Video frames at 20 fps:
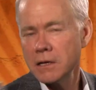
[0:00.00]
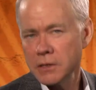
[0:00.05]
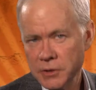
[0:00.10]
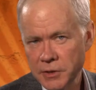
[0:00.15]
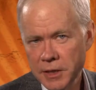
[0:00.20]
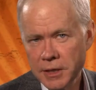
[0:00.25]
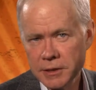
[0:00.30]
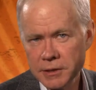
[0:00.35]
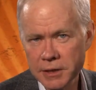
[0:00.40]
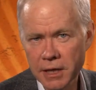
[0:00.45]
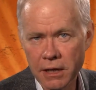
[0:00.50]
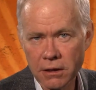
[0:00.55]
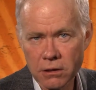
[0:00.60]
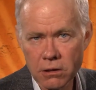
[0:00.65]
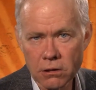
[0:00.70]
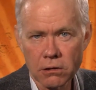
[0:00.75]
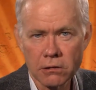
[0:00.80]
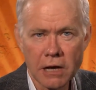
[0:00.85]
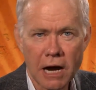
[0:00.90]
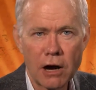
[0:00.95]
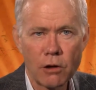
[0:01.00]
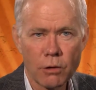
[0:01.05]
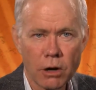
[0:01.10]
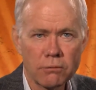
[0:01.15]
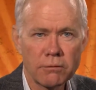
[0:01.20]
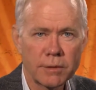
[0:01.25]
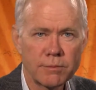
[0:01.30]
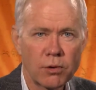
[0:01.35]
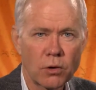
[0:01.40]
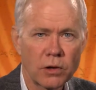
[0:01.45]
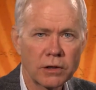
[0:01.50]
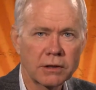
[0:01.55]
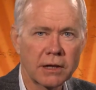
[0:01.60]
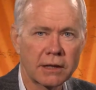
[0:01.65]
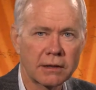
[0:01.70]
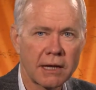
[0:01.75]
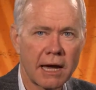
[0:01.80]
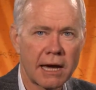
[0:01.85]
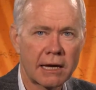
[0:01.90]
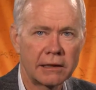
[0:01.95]
C-Tech heard our report
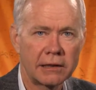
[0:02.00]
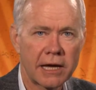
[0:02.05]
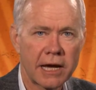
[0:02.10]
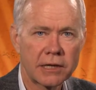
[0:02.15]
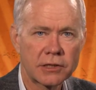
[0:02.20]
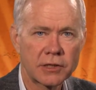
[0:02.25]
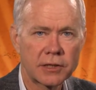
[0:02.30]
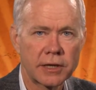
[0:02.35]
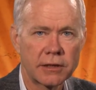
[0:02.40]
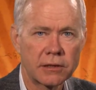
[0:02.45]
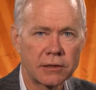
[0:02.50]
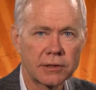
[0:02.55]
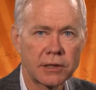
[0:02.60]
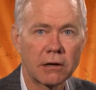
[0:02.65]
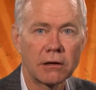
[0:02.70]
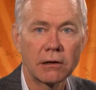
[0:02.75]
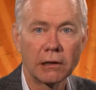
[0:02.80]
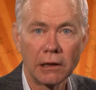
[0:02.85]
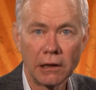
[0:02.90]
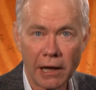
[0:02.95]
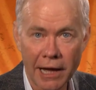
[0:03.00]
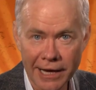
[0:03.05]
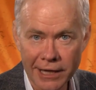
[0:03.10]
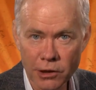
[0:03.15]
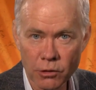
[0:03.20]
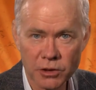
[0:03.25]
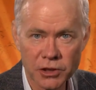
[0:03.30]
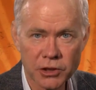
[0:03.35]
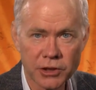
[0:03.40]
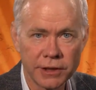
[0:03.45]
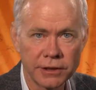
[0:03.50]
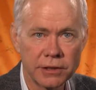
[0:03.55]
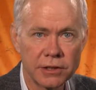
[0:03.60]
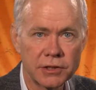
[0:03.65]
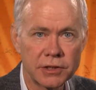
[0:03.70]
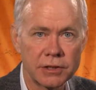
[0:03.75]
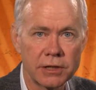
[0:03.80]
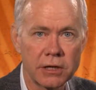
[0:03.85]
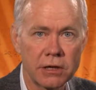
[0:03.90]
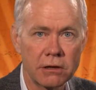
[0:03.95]
that Cadillac sales are languishing
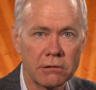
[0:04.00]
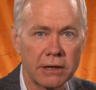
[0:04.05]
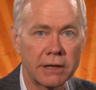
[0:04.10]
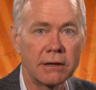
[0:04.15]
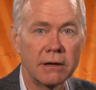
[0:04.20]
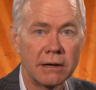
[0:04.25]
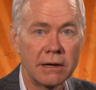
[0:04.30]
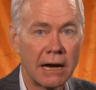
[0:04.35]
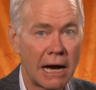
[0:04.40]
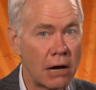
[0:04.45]
this year and